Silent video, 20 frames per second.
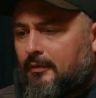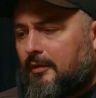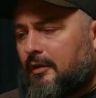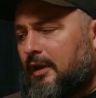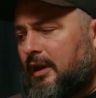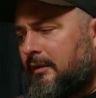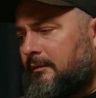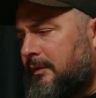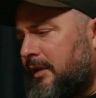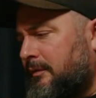
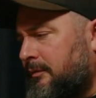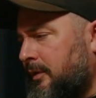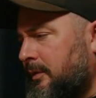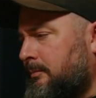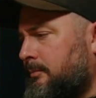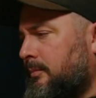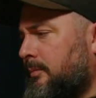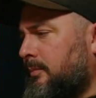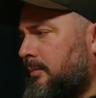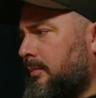if
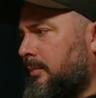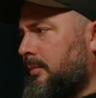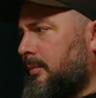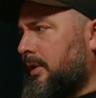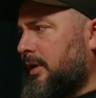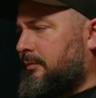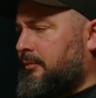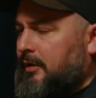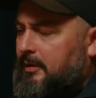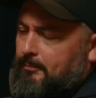we
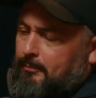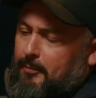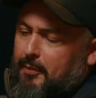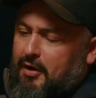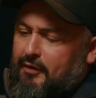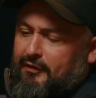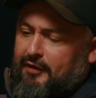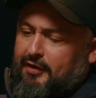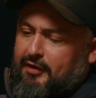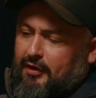
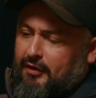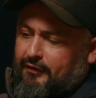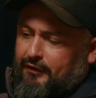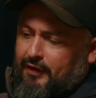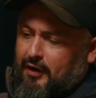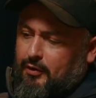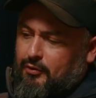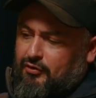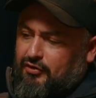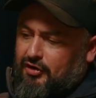move into the
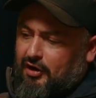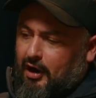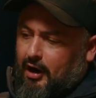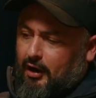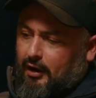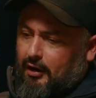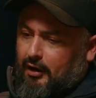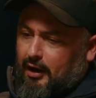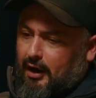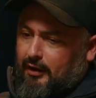
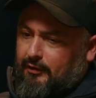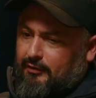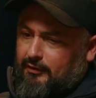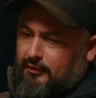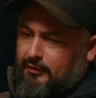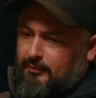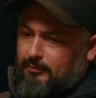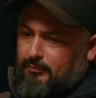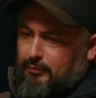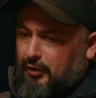future, and
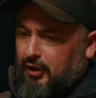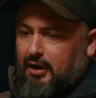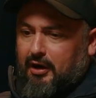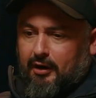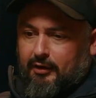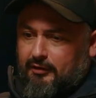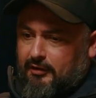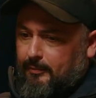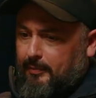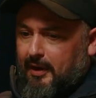
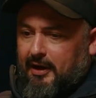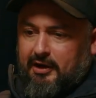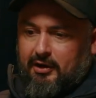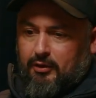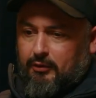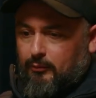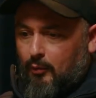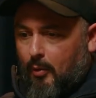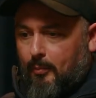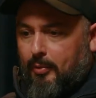depending
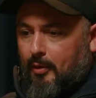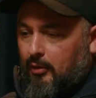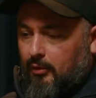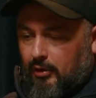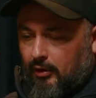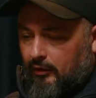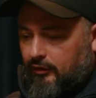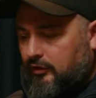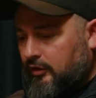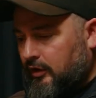on what
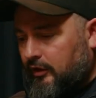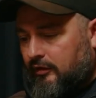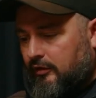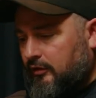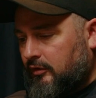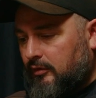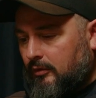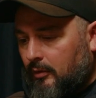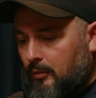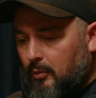podcast you listen
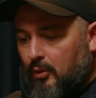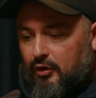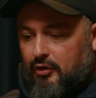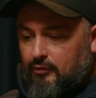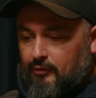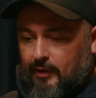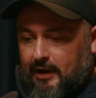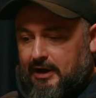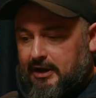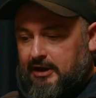to or what you're
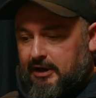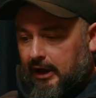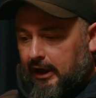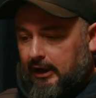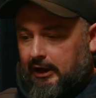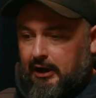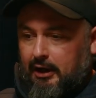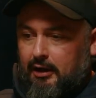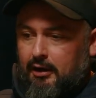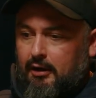
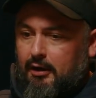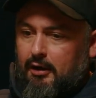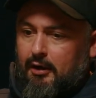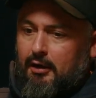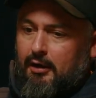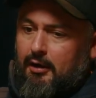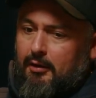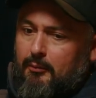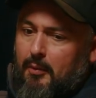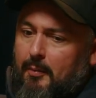reading,
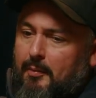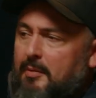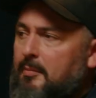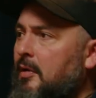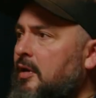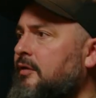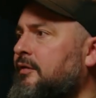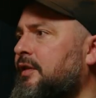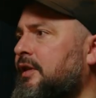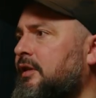when we
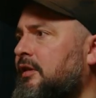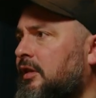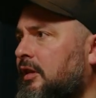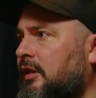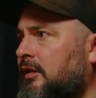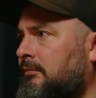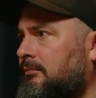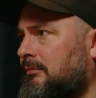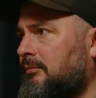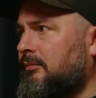move
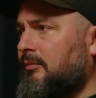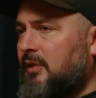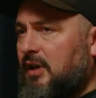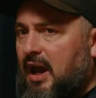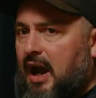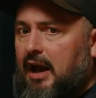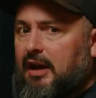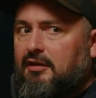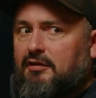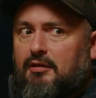into the
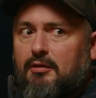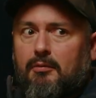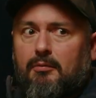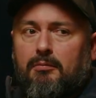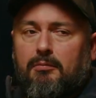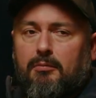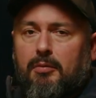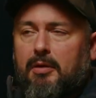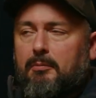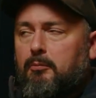age that
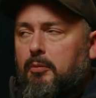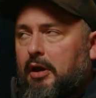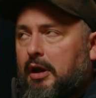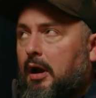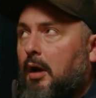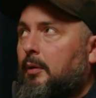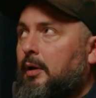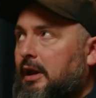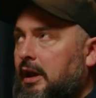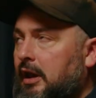we're going